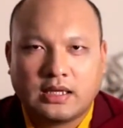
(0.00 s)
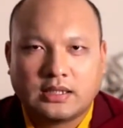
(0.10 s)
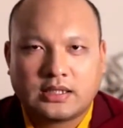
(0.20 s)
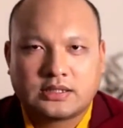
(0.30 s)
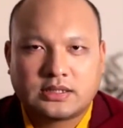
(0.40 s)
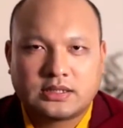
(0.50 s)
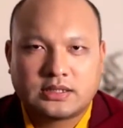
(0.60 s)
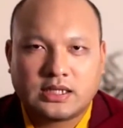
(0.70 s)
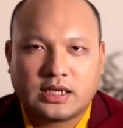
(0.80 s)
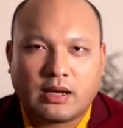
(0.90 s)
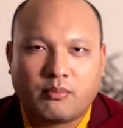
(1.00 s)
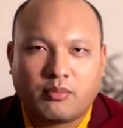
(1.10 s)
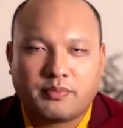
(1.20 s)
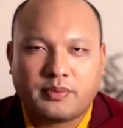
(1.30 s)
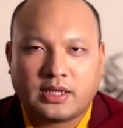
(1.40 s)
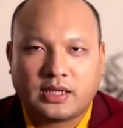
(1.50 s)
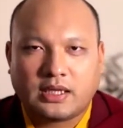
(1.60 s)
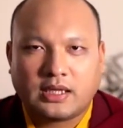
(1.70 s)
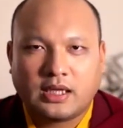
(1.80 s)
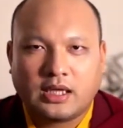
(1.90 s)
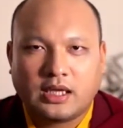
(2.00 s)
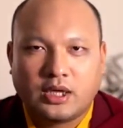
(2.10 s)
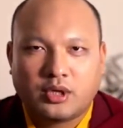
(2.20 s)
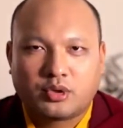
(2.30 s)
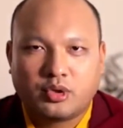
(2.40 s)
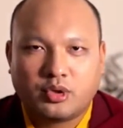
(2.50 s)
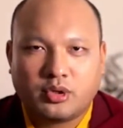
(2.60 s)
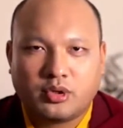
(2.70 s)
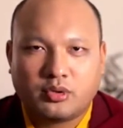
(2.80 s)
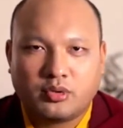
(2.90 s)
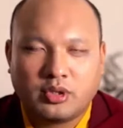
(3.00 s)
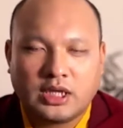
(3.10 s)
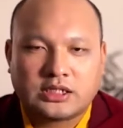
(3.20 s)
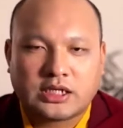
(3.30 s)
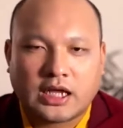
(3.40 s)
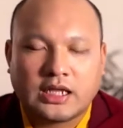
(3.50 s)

And when he said that, so Gampopa,